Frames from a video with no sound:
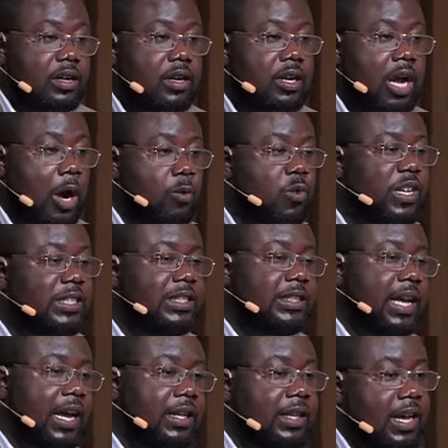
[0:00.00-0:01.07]
Can we
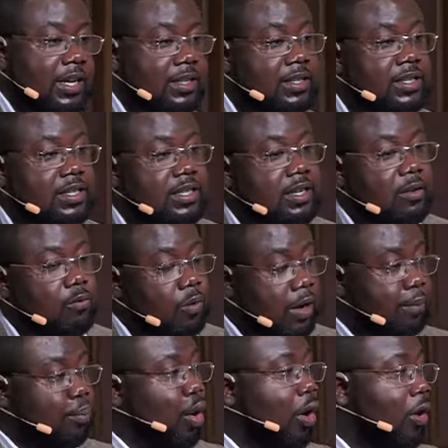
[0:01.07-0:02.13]
say this
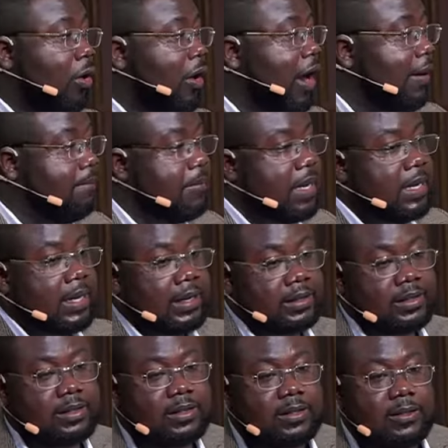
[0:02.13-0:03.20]
with Paul and mean it?